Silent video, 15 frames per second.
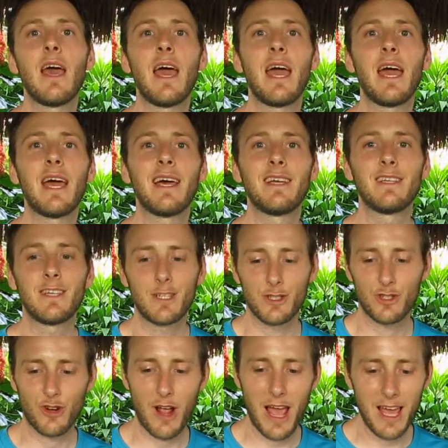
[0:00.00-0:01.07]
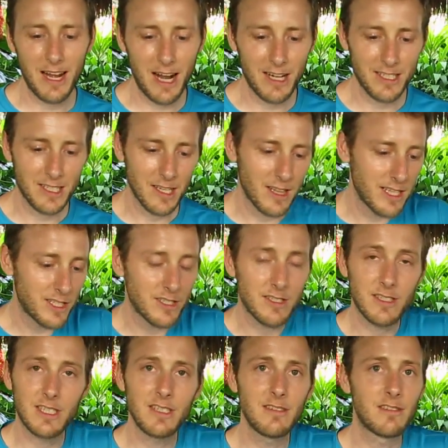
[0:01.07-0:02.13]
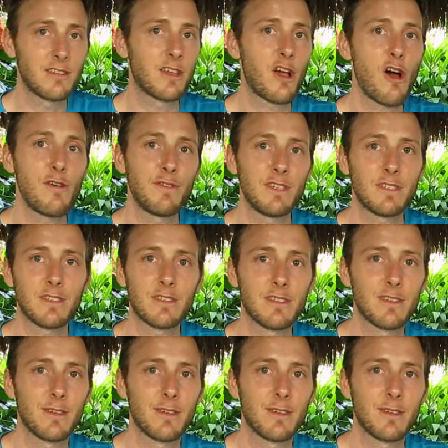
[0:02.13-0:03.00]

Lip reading: and trying our delicious teas and coffees.